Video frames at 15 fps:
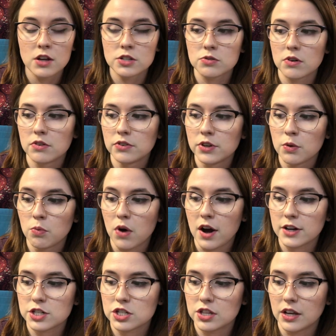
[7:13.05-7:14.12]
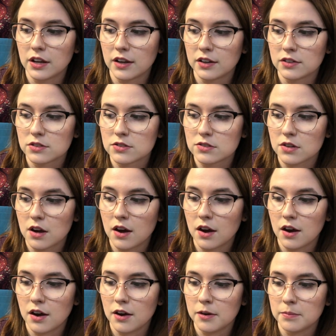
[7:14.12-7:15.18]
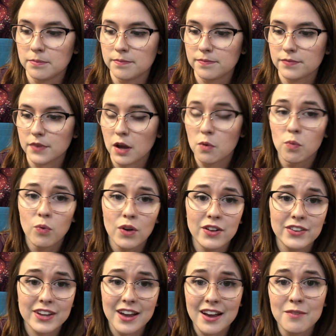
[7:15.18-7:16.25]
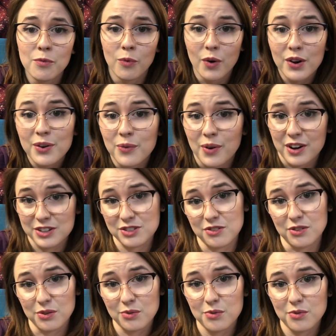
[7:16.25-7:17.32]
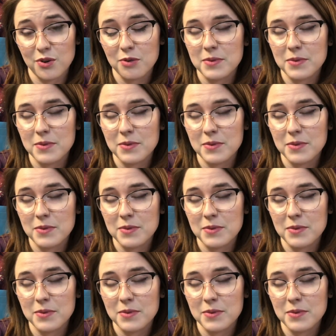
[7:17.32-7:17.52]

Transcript: So I don't really watch things. I want to watch Critical Role.